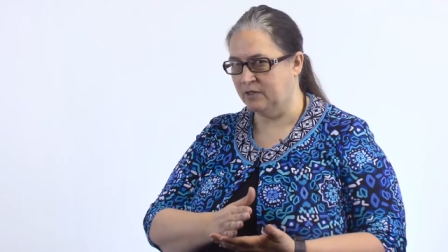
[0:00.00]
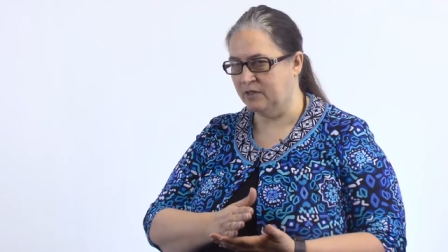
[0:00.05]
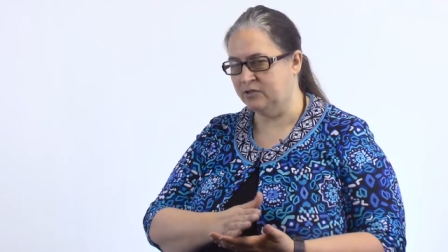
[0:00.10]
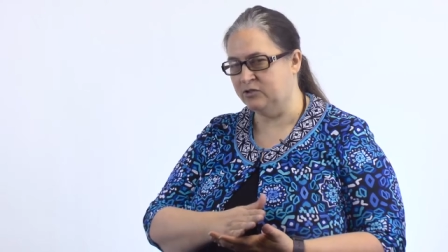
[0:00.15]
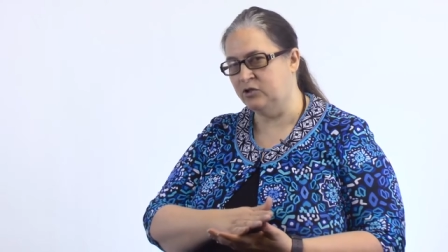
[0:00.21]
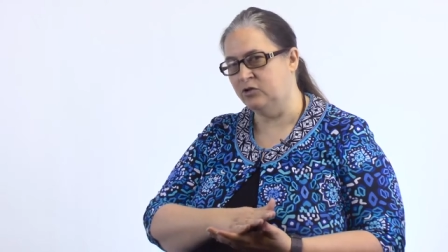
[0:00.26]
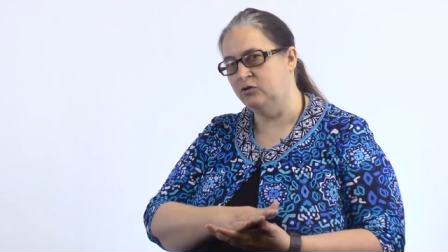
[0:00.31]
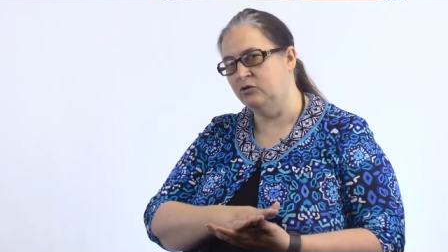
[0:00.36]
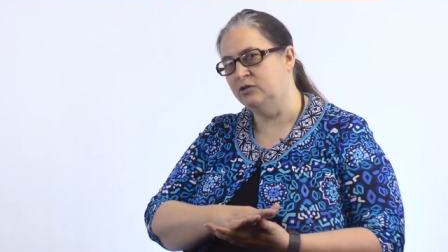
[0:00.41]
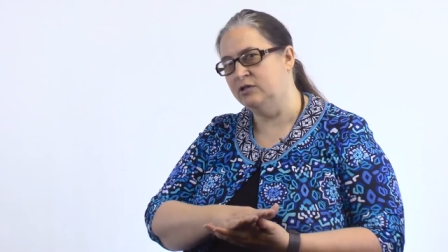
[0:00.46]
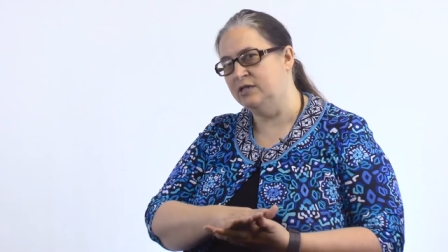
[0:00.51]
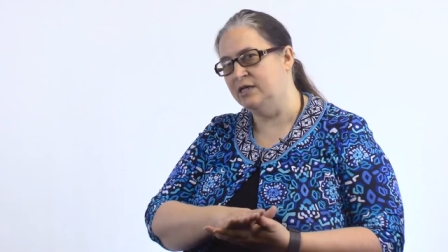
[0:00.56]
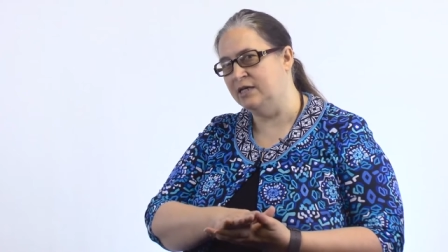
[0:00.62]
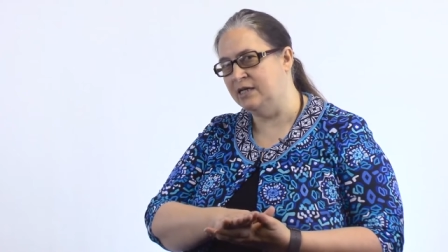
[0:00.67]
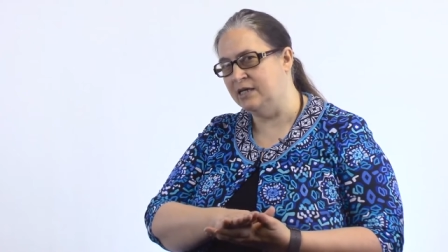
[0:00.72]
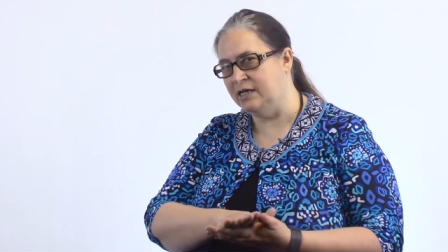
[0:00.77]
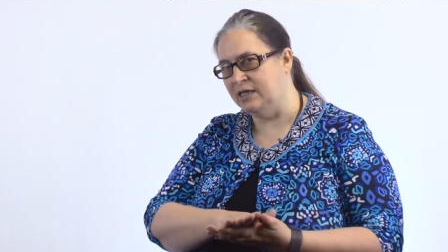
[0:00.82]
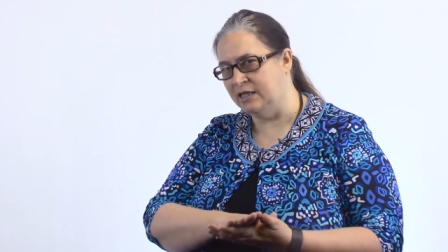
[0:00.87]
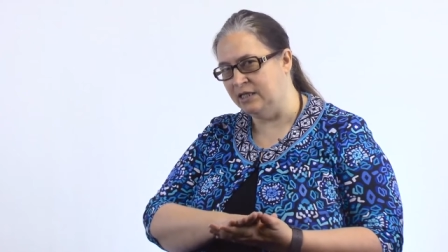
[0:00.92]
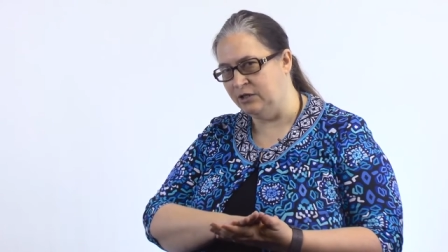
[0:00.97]
So you're
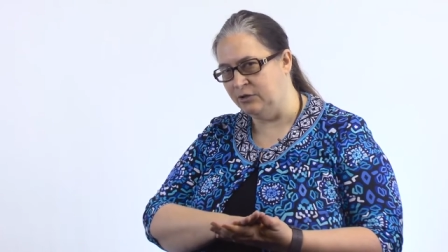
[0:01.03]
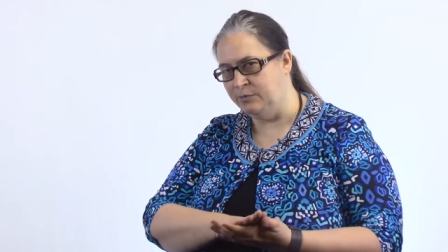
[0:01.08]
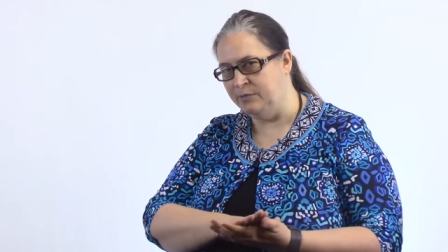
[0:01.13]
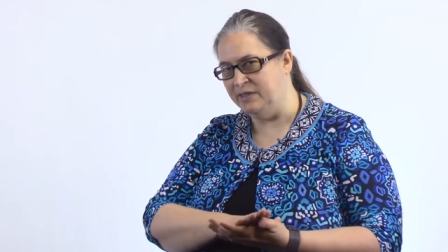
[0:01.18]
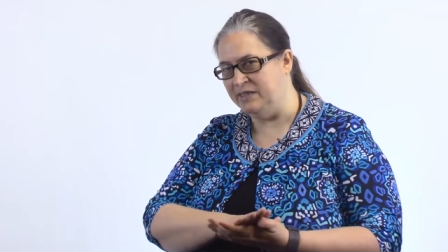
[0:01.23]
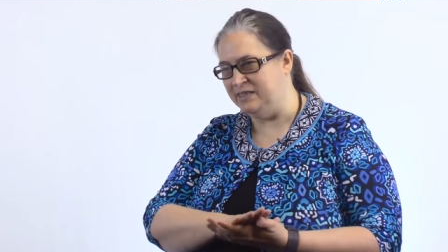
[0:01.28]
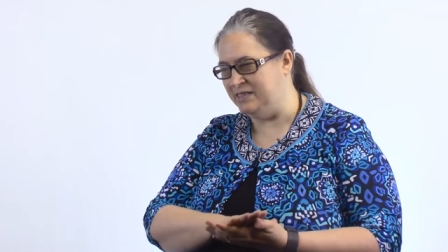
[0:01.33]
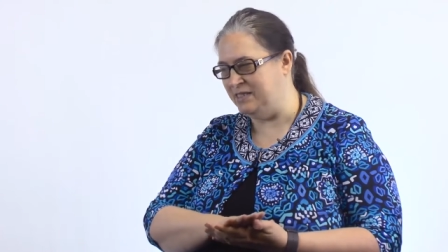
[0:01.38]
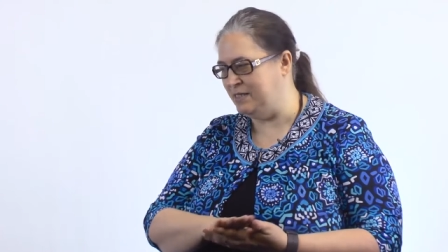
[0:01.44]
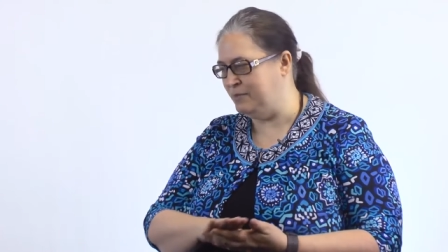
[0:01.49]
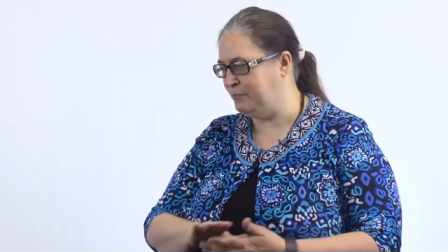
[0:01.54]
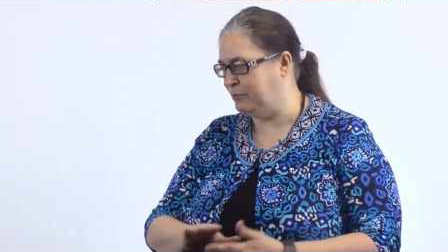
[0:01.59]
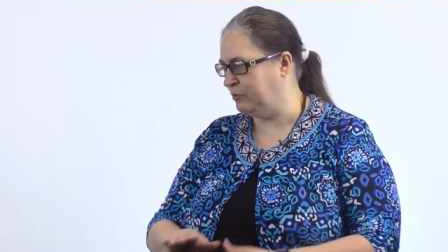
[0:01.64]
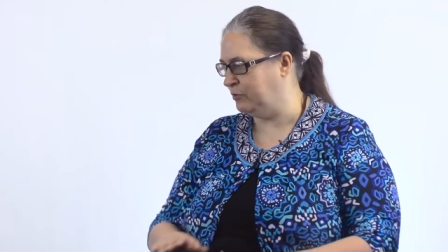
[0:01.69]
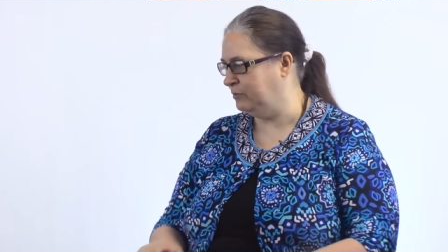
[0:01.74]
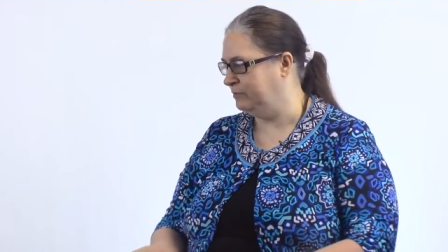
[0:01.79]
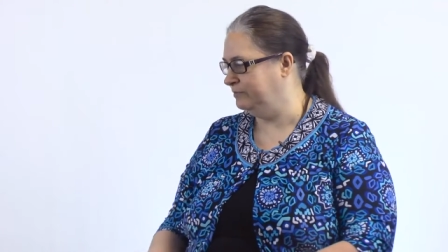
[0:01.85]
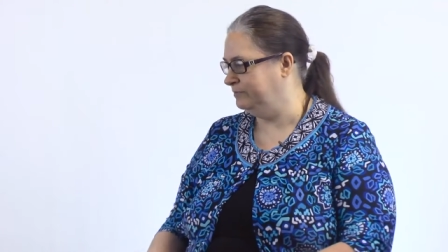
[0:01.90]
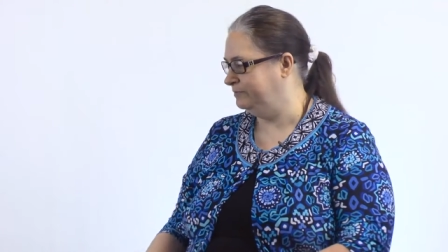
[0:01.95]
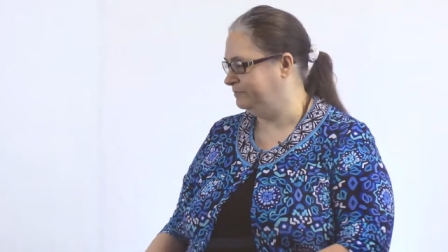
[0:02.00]
digging a little bit deeper.